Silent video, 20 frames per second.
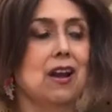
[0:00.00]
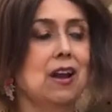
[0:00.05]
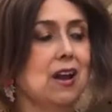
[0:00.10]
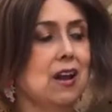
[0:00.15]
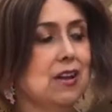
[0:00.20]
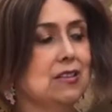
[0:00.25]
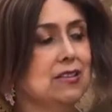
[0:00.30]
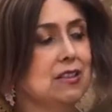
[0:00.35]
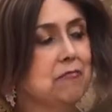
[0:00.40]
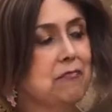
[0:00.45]

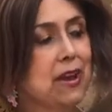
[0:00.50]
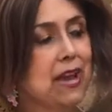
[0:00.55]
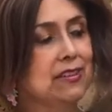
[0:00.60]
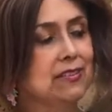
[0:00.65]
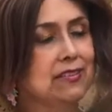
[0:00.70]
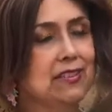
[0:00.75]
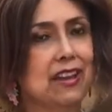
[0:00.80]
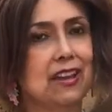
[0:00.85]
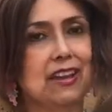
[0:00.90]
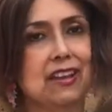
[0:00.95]
The
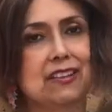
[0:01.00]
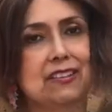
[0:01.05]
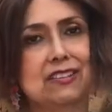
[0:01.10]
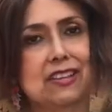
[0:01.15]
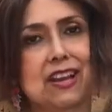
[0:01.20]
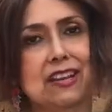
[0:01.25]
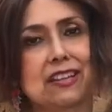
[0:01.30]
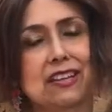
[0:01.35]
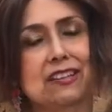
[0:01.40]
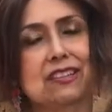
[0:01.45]
best thing is
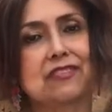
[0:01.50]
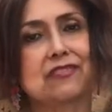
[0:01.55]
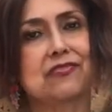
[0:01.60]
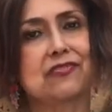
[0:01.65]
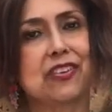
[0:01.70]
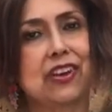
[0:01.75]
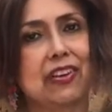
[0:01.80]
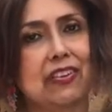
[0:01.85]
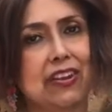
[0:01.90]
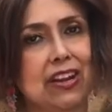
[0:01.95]
that it's
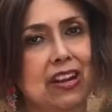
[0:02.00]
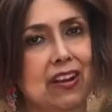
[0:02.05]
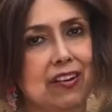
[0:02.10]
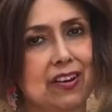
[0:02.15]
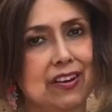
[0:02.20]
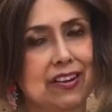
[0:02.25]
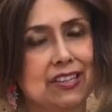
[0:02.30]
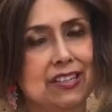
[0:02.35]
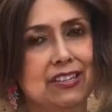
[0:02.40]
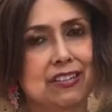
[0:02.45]
very
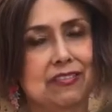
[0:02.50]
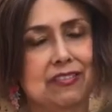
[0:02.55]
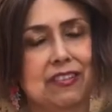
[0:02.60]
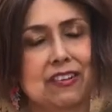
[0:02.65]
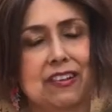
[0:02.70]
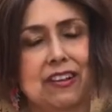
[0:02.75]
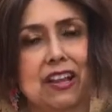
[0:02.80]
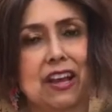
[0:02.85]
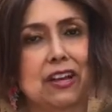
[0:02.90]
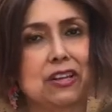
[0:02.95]
light,
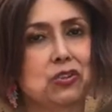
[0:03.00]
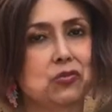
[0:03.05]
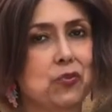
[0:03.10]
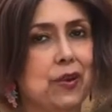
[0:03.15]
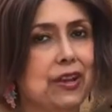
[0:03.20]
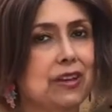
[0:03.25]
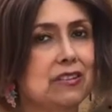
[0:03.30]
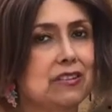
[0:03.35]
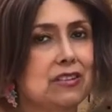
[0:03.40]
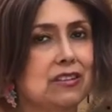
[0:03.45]

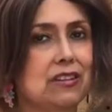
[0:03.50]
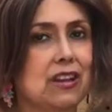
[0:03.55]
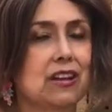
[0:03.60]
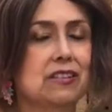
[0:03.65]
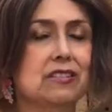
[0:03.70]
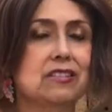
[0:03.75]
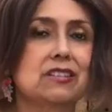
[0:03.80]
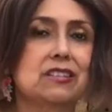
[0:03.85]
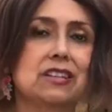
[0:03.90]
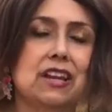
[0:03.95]
lightweight,
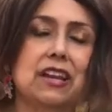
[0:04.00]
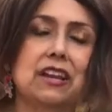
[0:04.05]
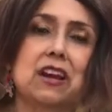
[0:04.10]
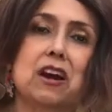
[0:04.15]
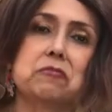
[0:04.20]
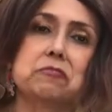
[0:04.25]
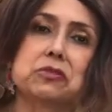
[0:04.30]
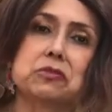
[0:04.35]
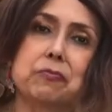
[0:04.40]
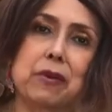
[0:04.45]
doesn't take
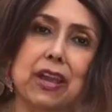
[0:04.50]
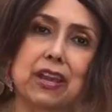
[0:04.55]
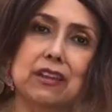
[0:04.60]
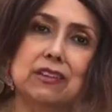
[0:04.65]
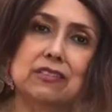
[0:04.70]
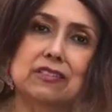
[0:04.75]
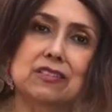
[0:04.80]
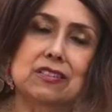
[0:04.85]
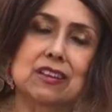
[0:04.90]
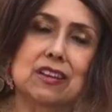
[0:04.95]
up
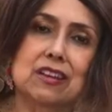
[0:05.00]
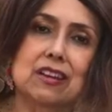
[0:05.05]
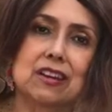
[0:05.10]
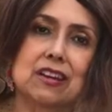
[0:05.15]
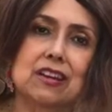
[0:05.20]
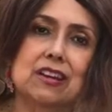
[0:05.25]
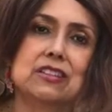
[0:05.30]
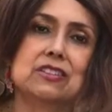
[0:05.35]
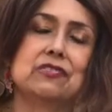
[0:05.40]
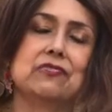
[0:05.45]
space.
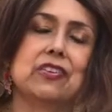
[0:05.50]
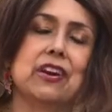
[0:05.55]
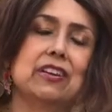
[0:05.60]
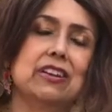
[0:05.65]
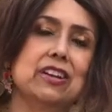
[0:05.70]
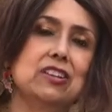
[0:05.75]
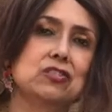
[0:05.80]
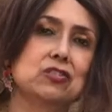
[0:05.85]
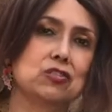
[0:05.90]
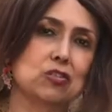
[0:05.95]
It's
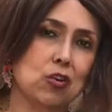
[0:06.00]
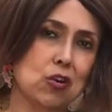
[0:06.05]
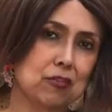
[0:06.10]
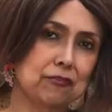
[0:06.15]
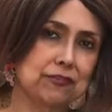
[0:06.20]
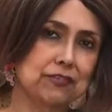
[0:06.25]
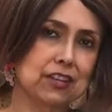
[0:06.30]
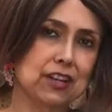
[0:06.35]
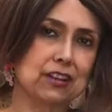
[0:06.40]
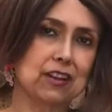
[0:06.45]
very
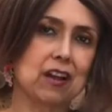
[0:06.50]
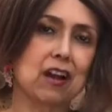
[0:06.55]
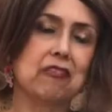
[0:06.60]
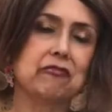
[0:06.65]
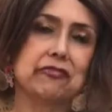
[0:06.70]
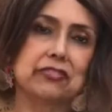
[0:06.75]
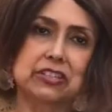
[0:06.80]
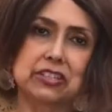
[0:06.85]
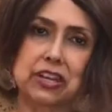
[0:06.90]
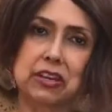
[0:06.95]
soft and
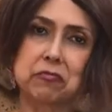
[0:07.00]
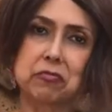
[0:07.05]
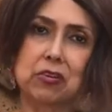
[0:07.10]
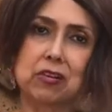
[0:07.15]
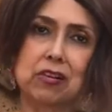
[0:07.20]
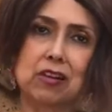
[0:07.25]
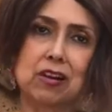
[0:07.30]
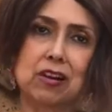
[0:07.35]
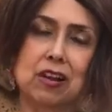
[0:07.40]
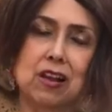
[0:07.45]

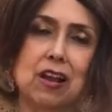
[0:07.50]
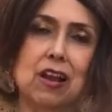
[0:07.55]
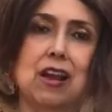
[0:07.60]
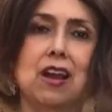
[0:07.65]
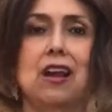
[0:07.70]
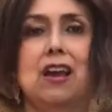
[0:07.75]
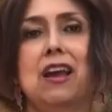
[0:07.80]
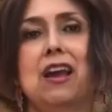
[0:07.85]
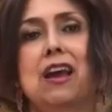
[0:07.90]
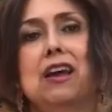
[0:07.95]
comfortable,
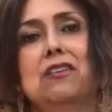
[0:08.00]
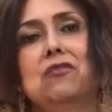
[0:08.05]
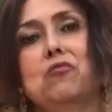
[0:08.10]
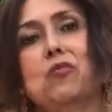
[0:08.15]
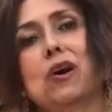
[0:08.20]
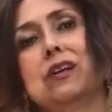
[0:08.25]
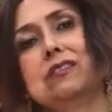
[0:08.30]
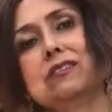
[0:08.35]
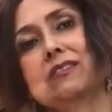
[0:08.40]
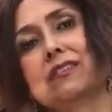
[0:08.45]
and
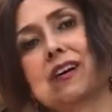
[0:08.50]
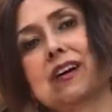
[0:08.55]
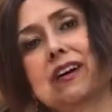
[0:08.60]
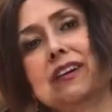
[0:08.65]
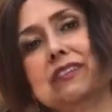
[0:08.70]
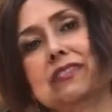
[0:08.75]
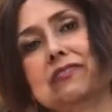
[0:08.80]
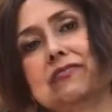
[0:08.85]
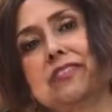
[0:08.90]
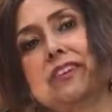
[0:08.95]
one
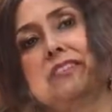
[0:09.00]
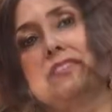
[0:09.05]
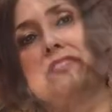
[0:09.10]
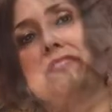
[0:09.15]
size fits